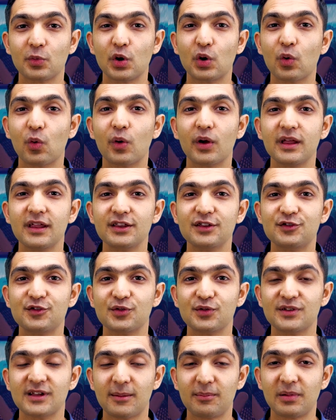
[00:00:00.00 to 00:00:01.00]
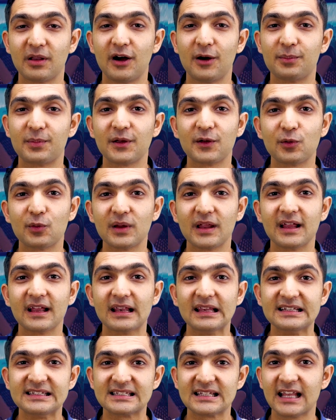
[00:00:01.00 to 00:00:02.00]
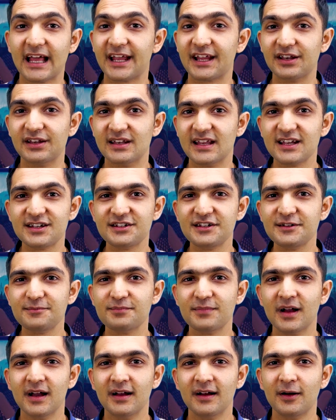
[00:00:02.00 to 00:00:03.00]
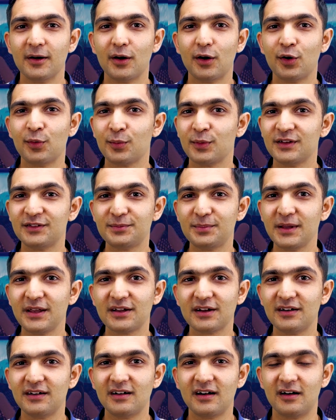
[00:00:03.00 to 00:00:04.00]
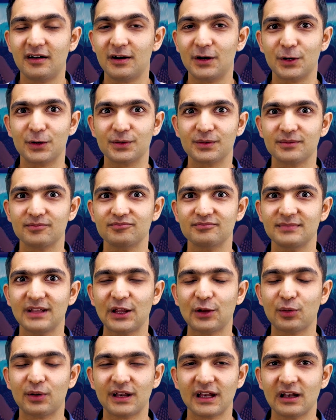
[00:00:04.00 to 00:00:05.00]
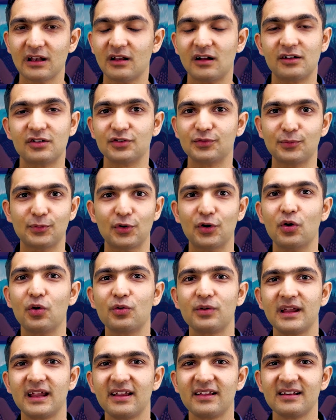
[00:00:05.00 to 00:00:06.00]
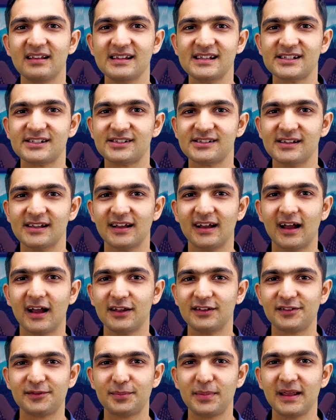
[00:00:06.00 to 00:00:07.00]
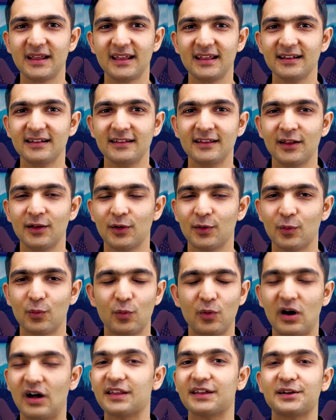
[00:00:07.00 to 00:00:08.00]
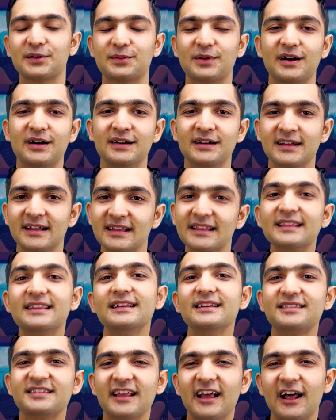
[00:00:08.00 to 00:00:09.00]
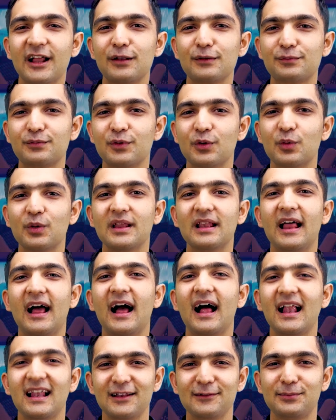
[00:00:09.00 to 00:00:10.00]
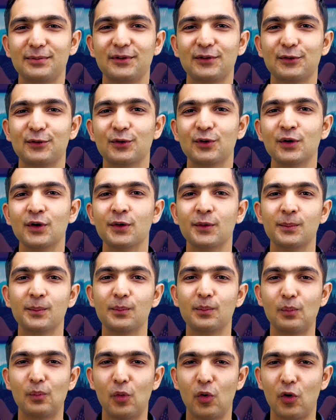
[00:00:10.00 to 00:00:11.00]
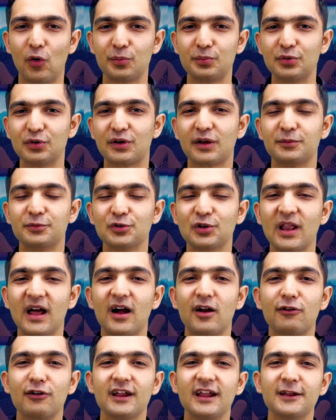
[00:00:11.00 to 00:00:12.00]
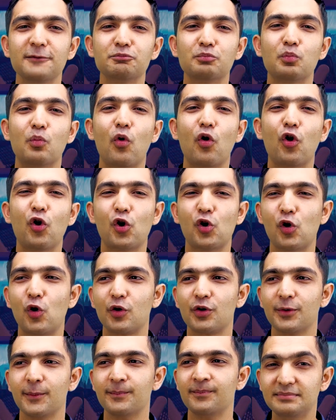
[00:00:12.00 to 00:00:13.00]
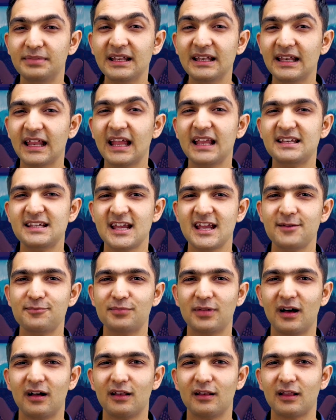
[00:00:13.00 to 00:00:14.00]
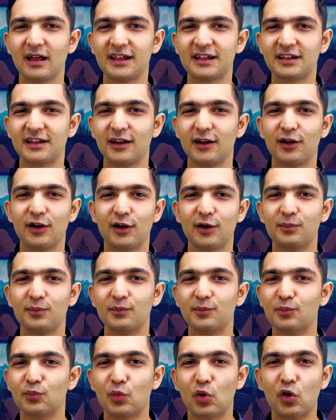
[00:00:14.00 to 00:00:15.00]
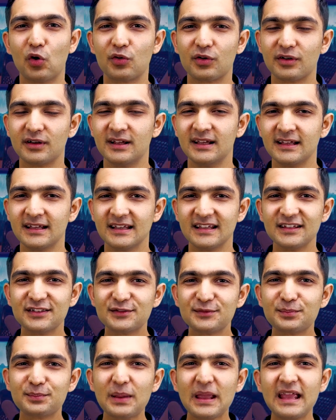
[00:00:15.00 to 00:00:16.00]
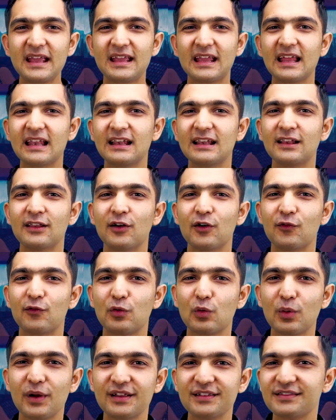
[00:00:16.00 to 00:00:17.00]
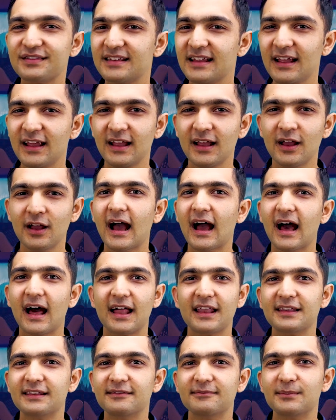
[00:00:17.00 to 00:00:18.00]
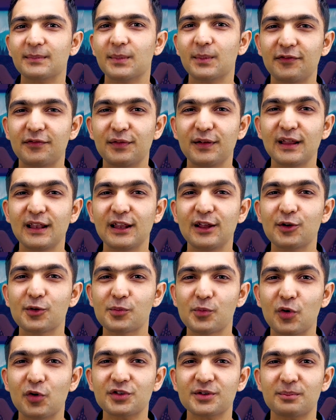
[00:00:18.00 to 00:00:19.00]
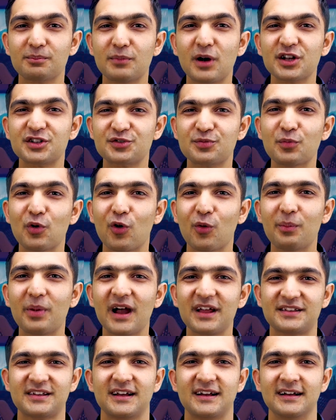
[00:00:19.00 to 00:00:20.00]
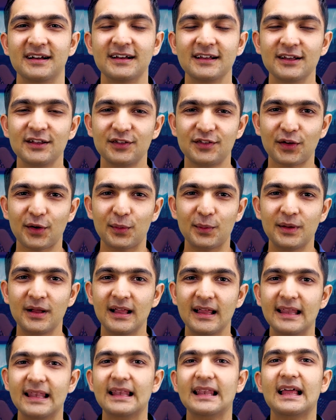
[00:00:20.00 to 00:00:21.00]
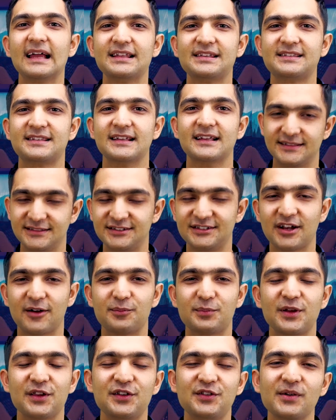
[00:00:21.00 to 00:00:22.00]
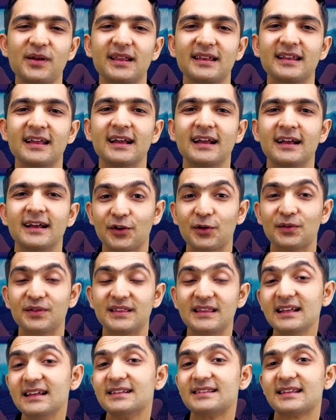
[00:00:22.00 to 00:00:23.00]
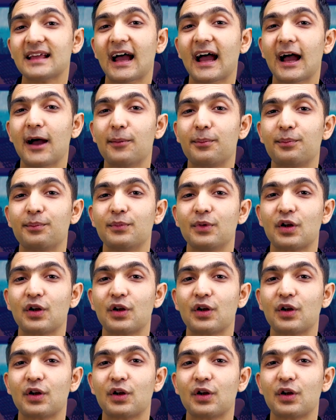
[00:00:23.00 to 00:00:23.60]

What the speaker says: going to develop your English like native speaker, or you want to learn more English speaking, whatever, this app will help you more vocabulary, more be native, like more speaking fluency, and feel you more, much more better. So let's jump into it. So this app